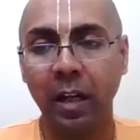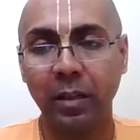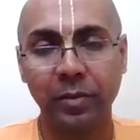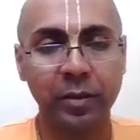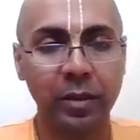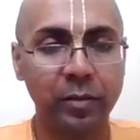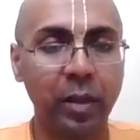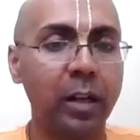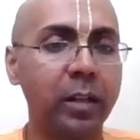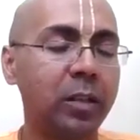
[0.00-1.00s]
Alasya,
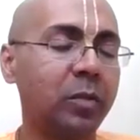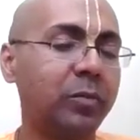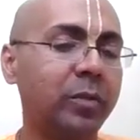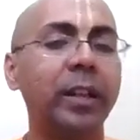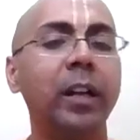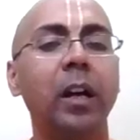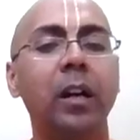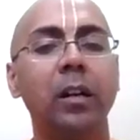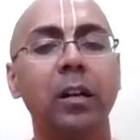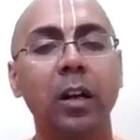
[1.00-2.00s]
Jadya,
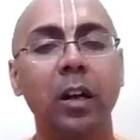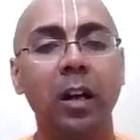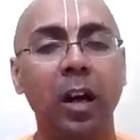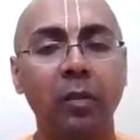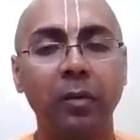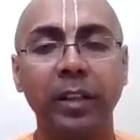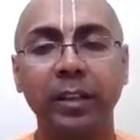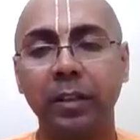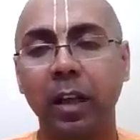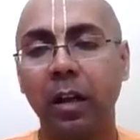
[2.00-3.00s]
Vrida,
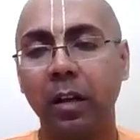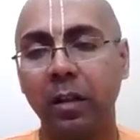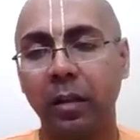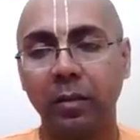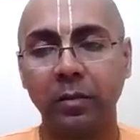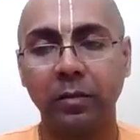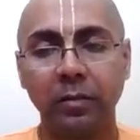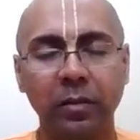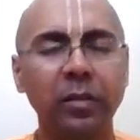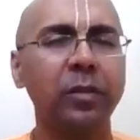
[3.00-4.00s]
Avahitha,
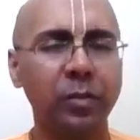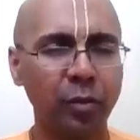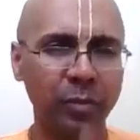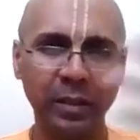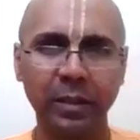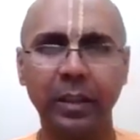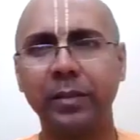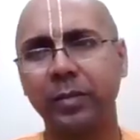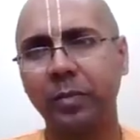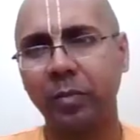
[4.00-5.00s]
so many
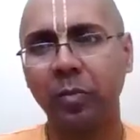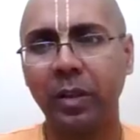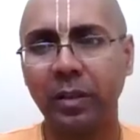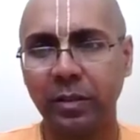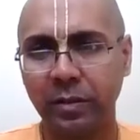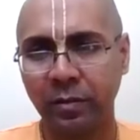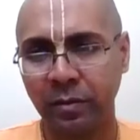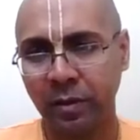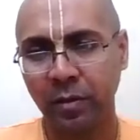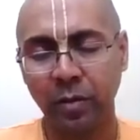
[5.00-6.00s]
things. Prabhupada is
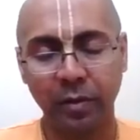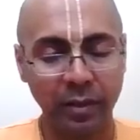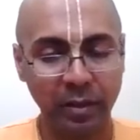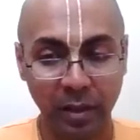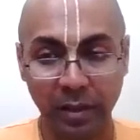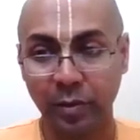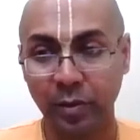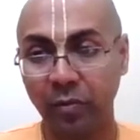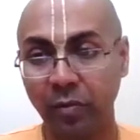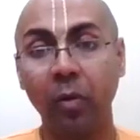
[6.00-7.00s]
giving a list
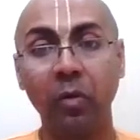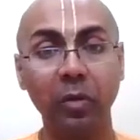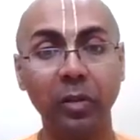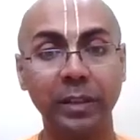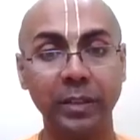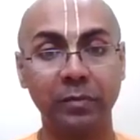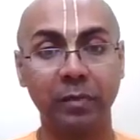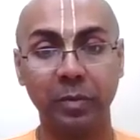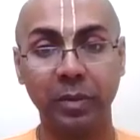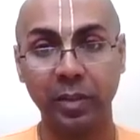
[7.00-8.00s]
of all these
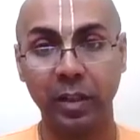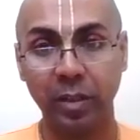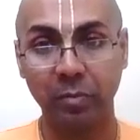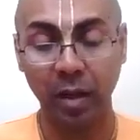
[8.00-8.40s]
Vyabhichari